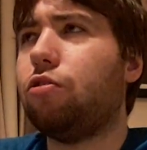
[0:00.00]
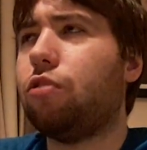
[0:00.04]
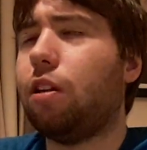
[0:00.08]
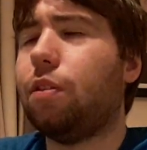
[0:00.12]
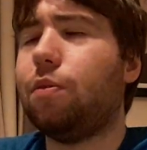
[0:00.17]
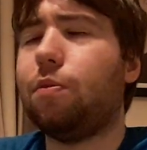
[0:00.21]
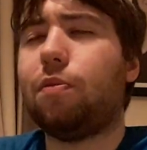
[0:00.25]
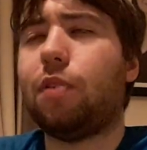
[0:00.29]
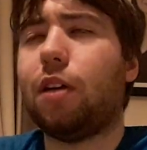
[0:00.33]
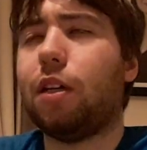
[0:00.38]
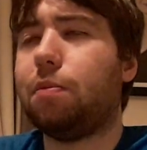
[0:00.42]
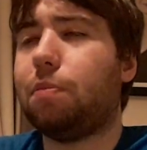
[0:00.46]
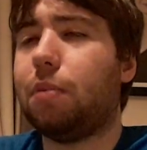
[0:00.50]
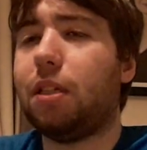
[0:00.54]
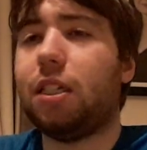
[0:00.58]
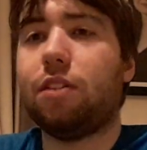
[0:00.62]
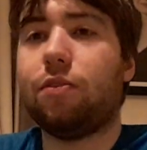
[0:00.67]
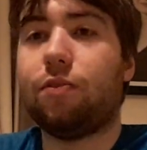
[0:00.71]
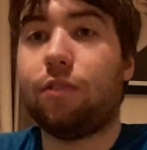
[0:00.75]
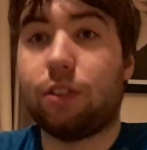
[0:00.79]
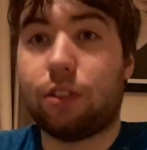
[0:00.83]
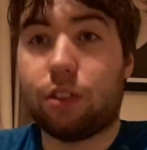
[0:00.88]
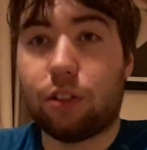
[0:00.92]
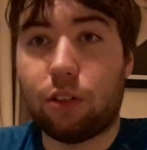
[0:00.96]
try and find
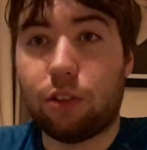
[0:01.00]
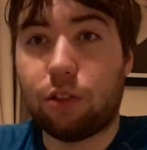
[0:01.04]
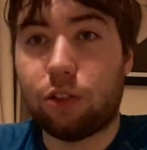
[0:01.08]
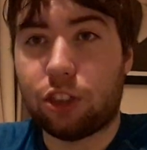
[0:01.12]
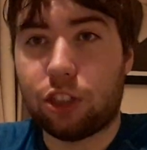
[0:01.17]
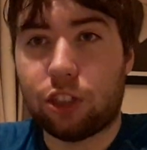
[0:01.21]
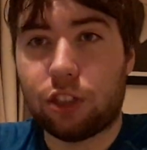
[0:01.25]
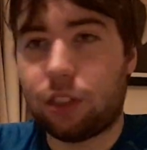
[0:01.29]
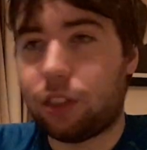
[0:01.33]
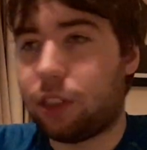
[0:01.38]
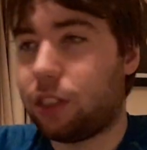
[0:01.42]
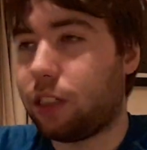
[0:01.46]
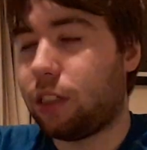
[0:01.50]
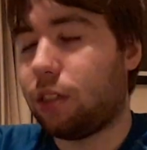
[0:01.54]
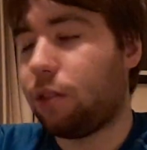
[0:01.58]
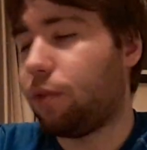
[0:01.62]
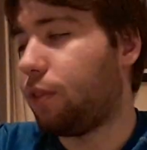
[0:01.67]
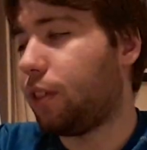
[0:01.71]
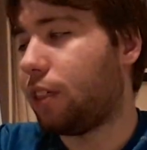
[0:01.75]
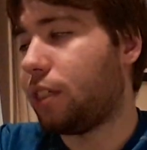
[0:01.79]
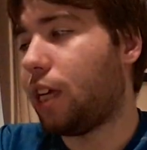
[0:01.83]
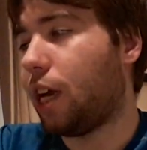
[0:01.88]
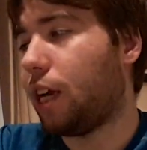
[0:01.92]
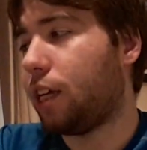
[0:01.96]
peaceful solutions and stuff
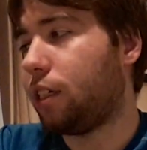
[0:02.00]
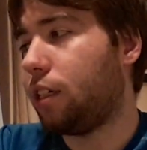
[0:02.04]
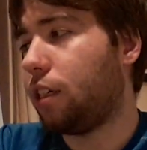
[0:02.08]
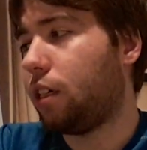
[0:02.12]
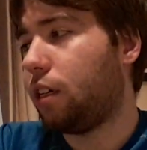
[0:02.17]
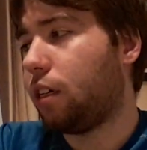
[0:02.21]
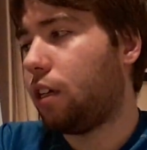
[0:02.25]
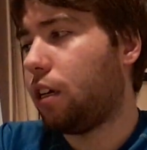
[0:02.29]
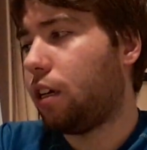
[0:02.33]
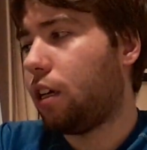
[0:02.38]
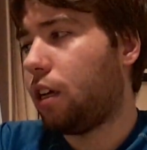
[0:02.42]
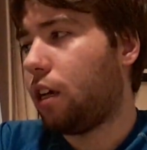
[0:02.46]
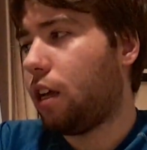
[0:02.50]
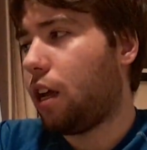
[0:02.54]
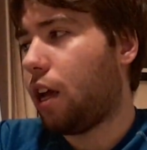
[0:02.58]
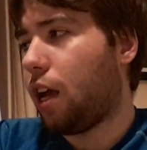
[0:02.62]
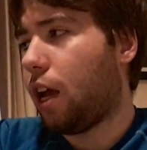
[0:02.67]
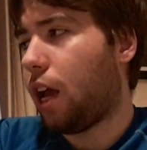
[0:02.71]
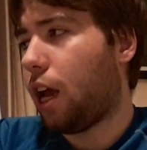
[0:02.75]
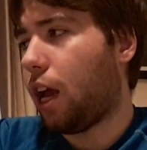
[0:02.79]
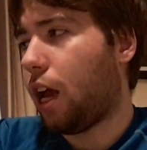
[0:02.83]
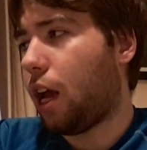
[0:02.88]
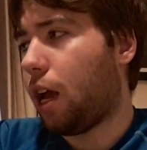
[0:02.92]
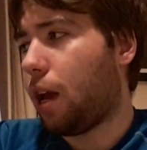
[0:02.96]
like that.
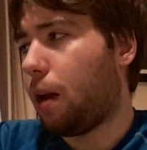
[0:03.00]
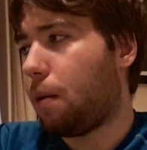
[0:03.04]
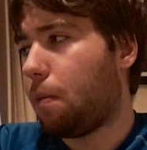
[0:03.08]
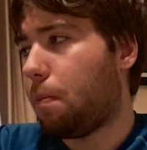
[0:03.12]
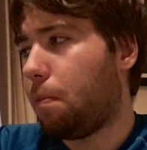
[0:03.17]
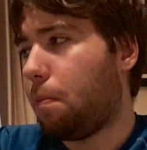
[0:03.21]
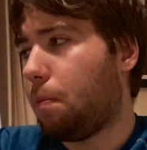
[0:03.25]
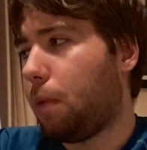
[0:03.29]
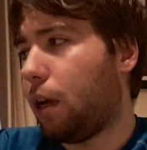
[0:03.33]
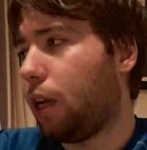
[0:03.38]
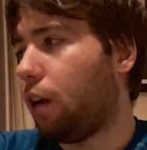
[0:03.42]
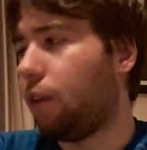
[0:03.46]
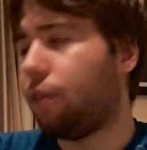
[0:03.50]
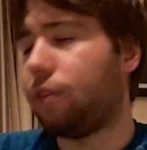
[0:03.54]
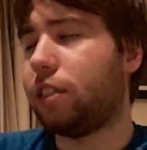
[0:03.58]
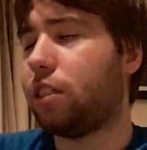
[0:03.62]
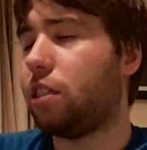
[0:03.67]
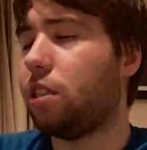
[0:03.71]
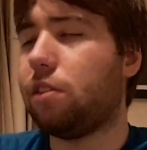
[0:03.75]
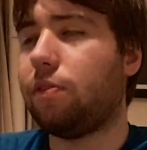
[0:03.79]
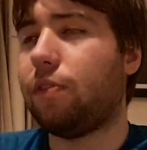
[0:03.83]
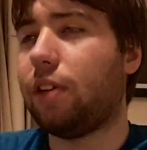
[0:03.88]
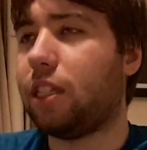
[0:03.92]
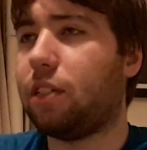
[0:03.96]
And
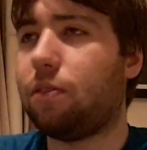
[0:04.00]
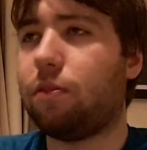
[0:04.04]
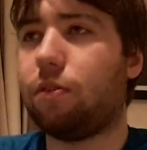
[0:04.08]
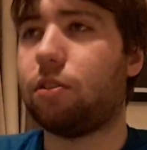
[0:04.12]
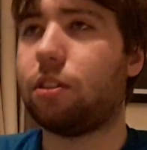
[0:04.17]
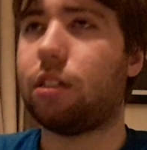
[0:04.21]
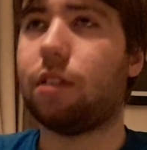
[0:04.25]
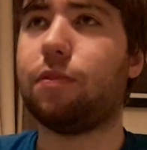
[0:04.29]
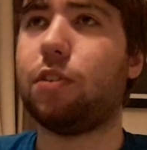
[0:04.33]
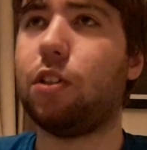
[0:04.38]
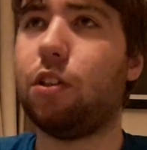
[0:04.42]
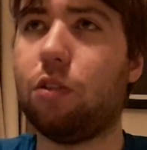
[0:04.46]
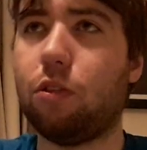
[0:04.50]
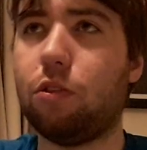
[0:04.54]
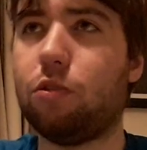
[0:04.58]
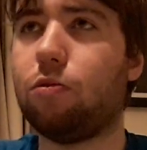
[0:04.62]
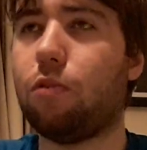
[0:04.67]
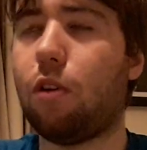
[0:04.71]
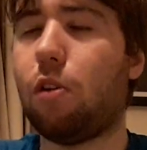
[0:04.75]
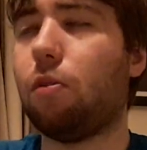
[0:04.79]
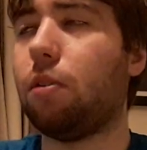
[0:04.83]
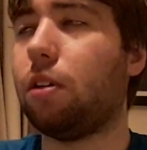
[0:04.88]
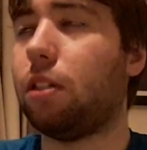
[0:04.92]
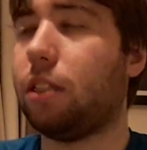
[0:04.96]
obviously the Defence Force have a huge
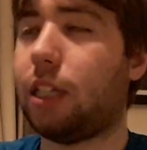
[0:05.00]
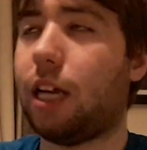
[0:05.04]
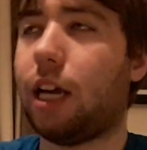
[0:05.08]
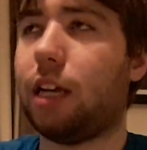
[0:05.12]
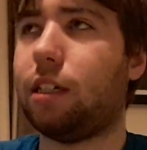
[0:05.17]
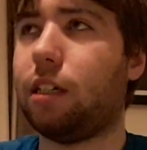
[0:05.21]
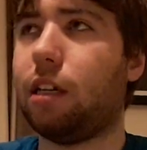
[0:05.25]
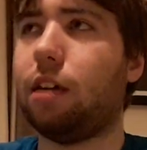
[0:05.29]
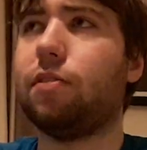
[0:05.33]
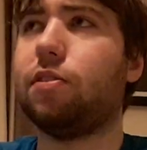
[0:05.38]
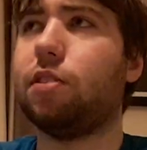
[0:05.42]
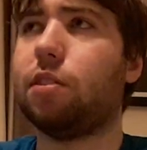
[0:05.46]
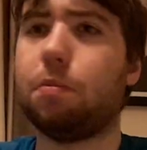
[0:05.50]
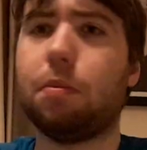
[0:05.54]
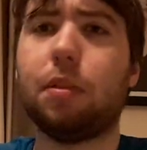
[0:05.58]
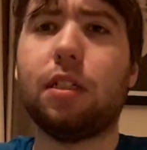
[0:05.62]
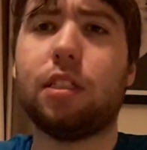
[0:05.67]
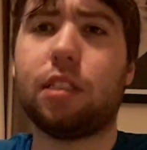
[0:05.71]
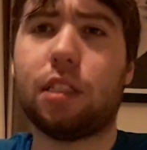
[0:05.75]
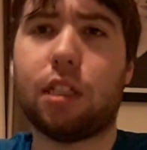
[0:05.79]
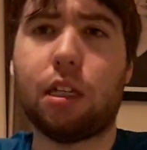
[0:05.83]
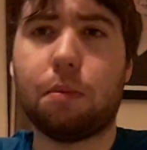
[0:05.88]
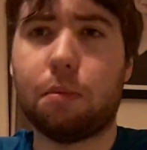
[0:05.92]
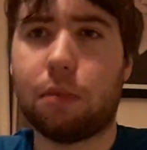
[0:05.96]
role in that. Obviously
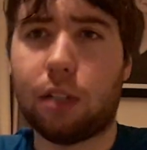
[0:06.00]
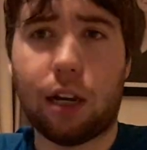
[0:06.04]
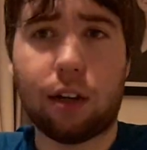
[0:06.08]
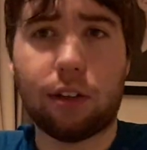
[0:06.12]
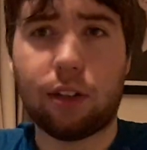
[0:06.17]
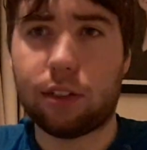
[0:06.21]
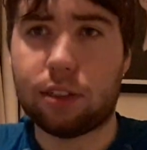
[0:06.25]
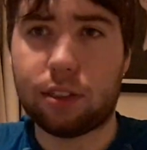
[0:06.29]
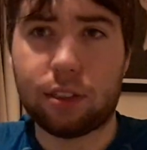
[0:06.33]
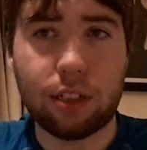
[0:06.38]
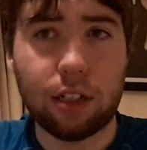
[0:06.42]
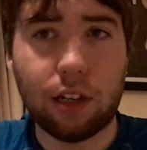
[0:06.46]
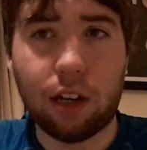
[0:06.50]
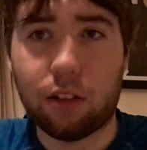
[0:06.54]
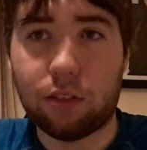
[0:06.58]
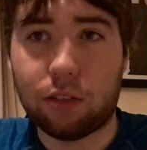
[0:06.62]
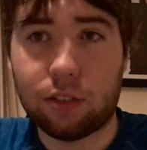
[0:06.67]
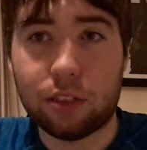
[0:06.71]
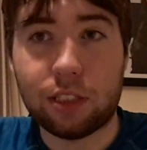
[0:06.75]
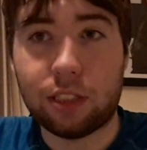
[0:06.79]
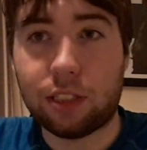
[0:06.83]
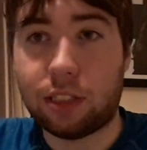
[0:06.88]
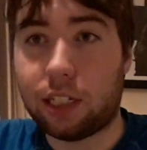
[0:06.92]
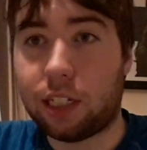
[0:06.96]
peacekeeping, Ireland has the
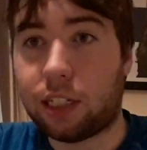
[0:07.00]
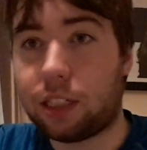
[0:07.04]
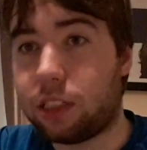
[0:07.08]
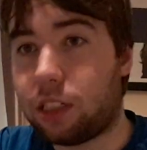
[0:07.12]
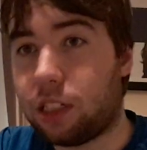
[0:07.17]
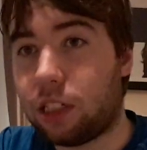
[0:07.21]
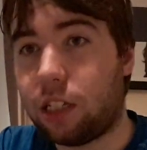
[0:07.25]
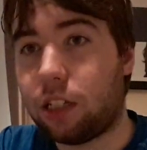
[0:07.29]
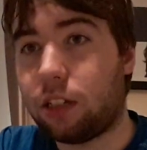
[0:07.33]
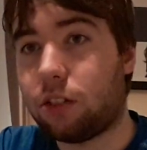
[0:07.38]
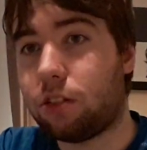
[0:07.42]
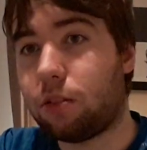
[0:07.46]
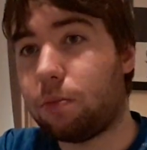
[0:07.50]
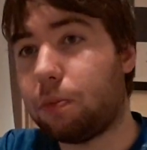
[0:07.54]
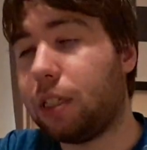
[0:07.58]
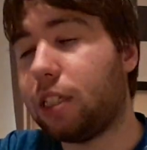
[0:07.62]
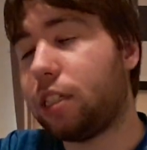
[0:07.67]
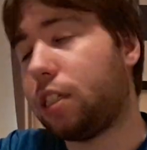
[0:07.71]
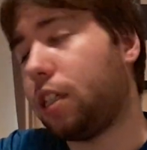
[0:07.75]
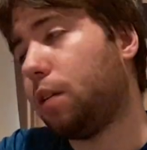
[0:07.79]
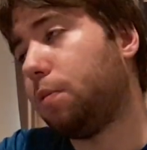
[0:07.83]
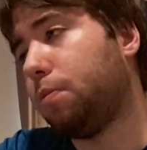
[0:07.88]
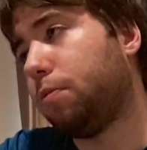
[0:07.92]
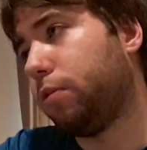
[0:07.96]
longest 60 years of
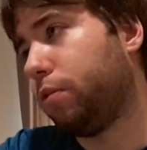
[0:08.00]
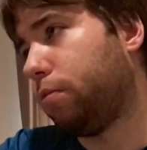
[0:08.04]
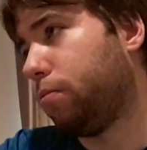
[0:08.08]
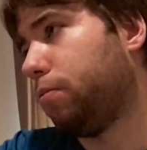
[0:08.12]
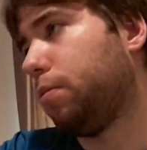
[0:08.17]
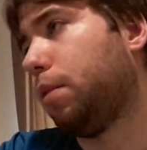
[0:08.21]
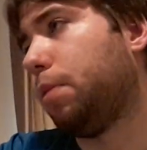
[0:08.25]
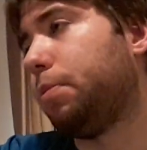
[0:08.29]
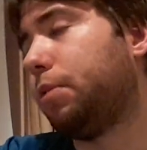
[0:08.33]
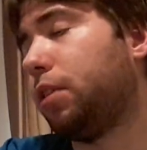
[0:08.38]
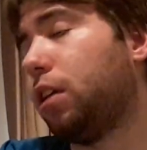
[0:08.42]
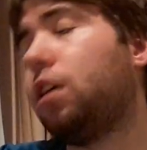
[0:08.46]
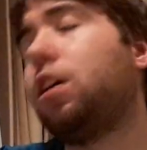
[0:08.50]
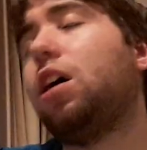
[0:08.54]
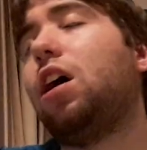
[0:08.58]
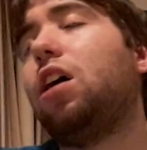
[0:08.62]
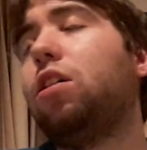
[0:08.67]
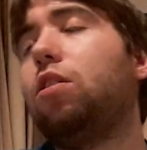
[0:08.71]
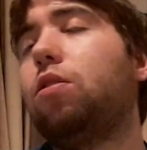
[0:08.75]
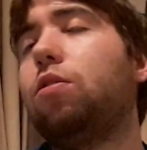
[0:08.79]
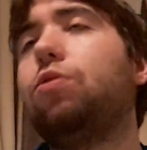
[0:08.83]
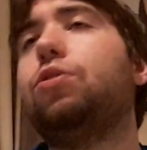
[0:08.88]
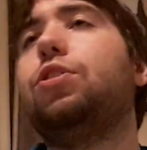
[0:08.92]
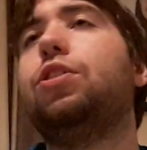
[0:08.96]
peacekeeping. We remember the
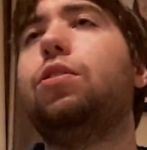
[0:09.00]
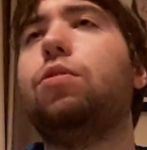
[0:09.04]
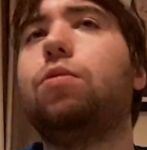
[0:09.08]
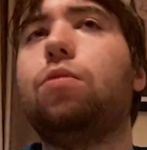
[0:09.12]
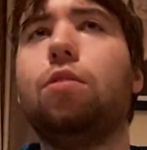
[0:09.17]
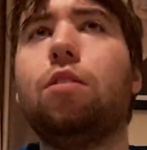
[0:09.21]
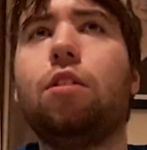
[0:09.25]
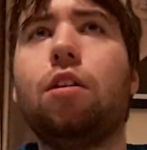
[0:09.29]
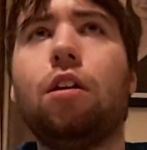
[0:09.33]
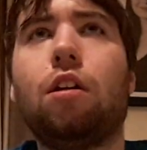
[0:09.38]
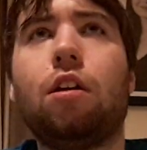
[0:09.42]
Congo too,